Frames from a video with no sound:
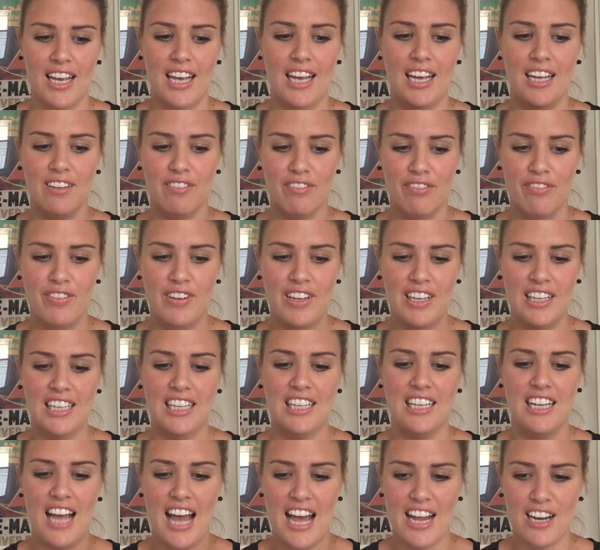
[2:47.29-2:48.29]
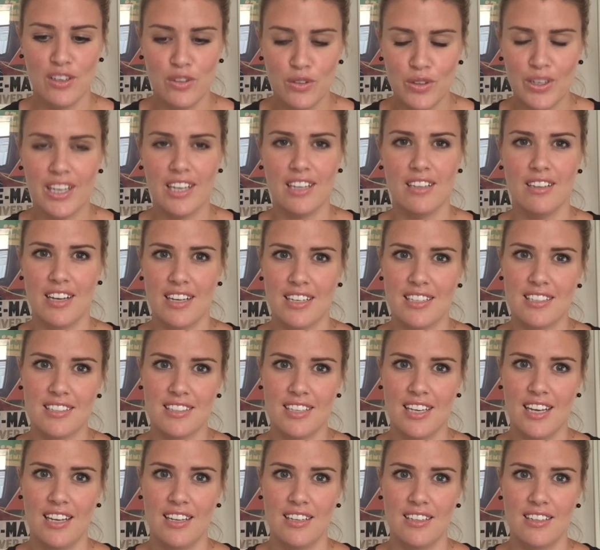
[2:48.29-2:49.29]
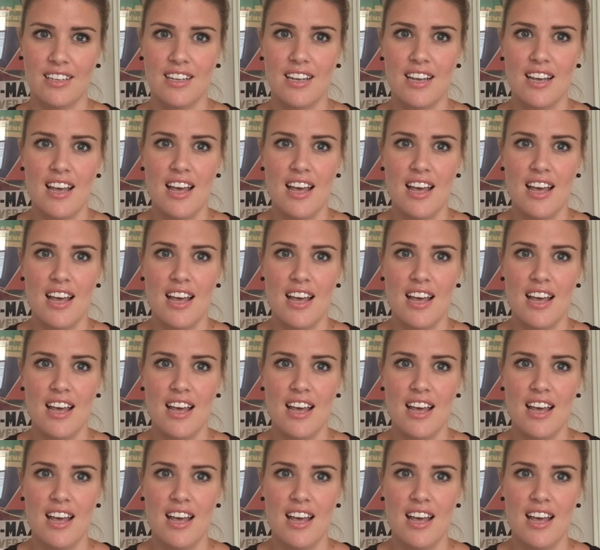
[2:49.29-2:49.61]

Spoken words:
it feeling and looking like skin.